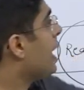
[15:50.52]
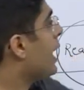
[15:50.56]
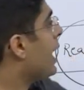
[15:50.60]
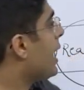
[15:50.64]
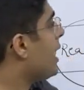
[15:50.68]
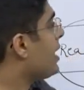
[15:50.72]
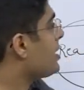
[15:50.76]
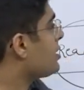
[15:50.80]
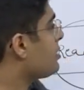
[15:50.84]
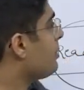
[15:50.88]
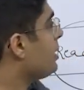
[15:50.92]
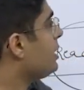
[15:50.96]

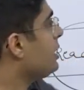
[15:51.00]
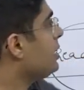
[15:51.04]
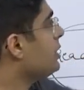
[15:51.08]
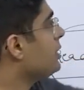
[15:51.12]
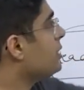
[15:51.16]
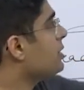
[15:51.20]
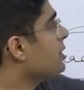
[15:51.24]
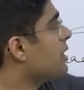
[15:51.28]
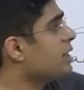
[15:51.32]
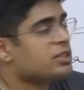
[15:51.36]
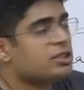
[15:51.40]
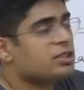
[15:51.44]
as many
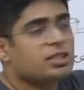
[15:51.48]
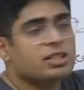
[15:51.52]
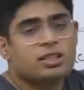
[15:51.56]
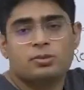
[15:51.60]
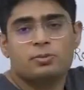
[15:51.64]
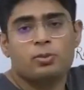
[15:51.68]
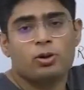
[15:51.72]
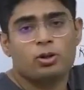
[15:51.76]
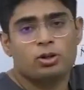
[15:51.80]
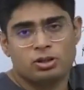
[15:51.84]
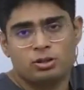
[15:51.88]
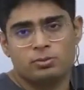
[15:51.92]
tests
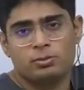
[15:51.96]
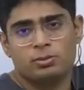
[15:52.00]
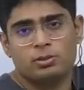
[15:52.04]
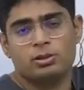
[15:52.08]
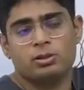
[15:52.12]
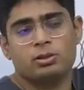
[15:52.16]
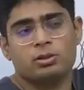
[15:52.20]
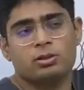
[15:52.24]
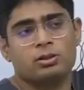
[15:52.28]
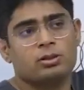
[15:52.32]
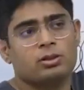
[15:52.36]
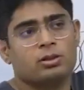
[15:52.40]
as
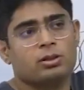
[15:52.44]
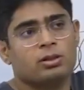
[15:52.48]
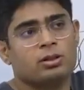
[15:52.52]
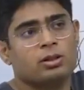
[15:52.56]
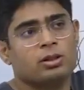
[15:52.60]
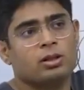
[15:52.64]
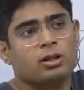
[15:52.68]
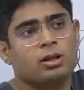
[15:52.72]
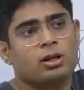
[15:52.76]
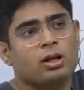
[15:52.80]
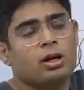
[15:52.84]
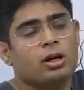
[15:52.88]
possible,
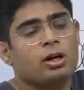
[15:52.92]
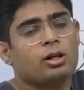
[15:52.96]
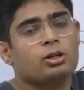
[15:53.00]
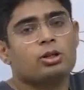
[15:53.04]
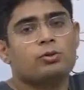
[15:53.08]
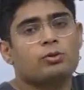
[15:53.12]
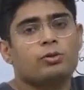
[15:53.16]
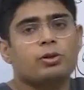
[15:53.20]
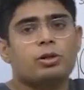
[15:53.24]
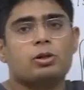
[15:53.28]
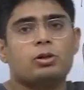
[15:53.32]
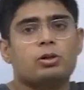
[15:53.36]

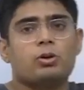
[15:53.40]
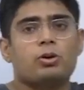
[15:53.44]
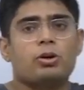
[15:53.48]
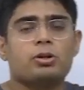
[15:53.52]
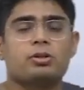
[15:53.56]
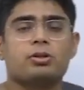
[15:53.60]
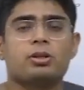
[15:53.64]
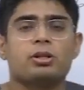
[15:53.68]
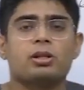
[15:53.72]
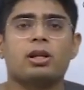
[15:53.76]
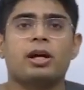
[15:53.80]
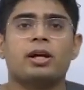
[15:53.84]
you will
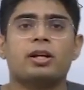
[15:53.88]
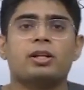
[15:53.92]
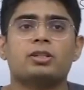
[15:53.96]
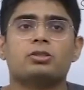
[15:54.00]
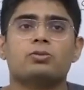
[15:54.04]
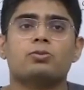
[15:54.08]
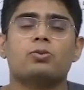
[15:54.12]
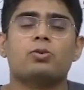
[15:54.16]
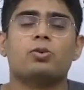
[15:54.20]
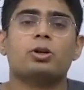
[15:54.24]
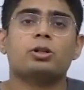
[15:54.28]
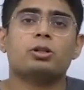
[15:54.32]
not
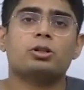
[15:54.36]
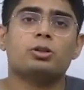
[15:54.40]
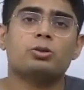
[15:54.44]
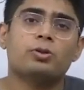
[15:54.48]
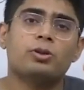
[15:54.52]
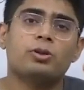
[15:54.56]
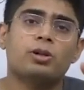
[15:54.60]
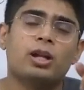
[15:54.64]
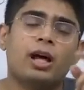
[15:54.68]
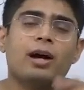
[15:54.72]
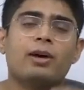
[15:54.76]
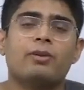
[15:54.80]
realize what you
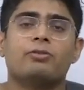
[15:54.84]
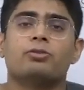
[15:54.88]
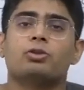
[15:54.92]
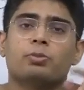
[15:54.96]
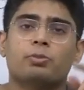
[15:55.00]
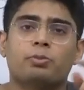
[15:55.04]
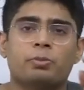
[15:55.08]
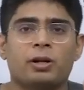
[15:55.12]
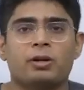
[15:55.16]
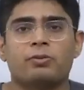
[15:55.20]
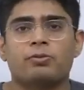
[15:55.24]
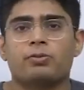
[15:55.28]
will have to
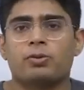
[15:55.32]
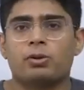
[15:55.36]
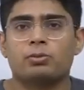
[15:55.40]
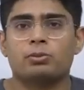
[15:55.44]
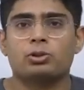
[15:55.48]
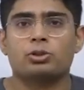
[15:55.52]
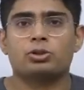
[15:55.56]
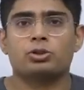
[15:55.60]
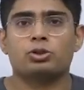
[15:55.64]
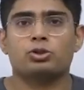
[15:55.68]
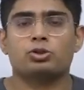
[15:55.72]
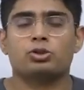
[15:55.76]
pick from
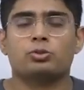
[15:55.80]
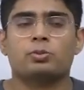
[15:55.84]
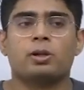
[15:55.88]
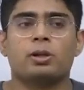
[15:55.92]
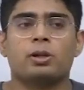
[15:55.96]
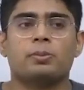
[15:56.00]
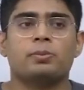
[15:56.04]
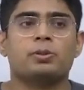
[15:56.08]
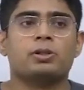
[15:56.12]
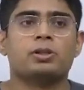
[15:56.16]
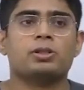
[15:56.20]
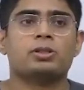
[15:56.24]
those
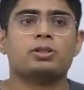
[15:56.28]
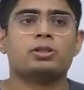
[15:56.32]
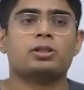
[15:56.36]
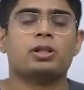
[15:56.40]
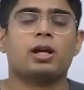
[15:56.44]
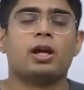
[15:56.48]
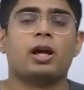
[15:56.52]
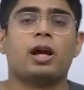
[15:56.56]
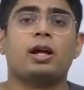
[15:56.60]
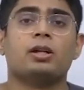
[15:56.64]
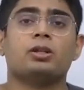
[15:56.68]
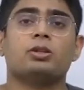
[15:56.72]
newspapers,
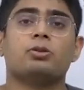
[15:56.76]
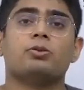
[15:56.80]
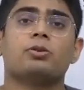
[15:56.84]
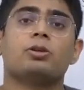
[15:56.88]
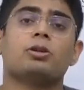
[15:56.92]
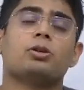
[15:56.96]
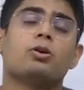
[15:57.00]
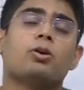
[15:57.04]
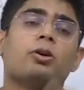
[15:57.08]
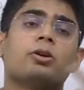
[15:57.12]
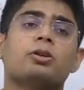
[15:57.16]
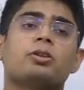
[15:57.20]
and you will
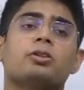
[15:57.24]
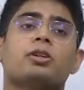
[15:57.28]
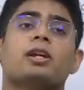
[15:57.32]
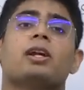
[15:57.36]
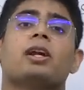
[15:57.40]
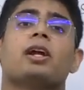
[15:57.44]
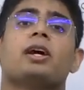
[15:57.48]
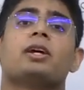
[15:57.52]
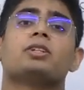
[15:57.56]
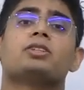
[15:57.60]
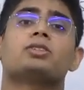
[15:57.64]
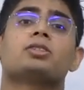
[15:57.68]
not
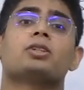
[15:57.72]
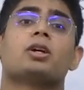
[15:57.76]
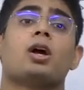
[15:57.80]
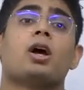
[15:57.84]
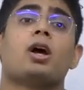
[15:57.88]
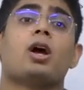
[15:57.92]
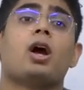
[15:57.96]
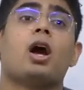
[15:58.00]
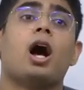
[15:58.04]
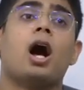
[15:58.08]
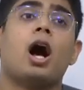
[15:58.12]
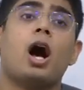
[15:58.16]
realize
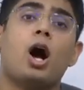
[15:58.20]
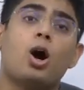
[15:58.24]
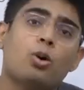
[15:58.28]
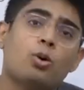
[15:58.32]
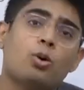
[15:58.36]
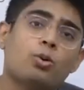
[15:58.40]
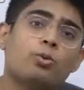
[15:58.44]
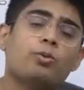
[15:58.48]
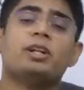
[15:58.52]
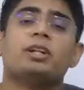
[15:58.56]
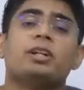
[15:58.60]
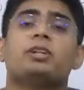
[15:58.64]

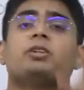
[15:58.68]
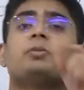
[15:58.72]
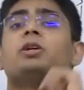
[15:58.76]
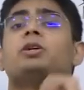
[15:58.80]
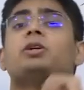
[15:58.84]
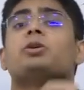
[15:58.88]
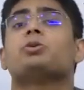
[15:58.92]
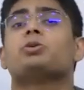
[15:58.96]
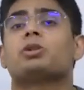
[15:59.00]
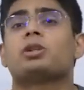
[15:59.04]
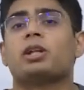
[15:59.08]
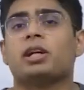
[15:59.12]
how will it be
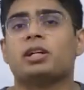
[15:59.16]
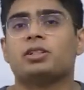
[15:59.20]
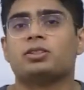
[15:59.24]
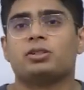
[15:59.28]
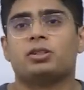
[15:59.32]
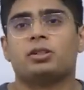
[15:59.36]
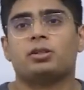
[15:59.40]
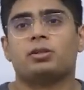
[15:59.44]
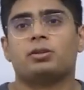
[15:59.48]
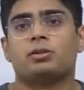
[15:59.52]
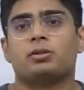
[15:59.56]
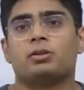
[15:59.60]
utilized
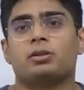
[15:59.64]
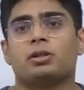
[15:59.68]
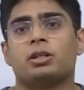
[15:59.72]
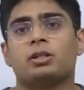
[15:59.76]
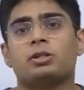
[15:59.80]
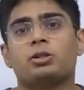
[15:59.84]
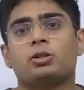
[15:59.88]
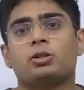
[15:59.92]
in